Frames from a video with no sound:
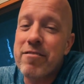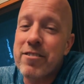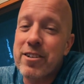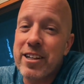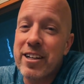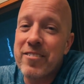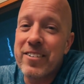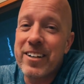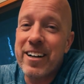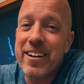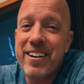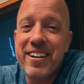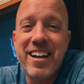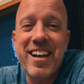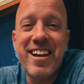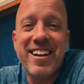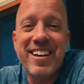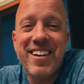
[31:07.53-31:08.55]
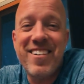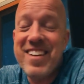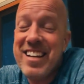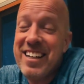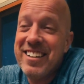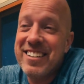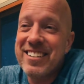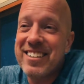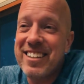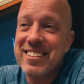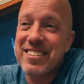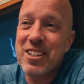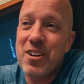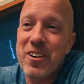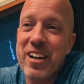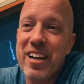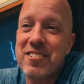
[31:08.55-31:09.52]
I've forgiven her.
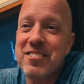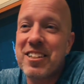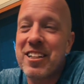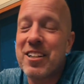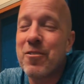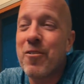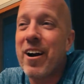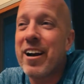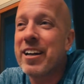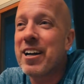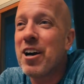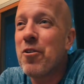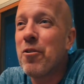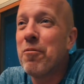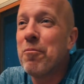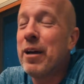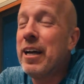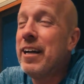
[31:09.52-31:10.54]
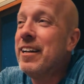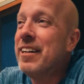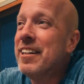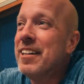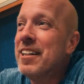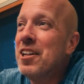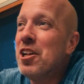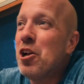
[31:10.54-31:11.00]
it's okay. She didn't want to go with me.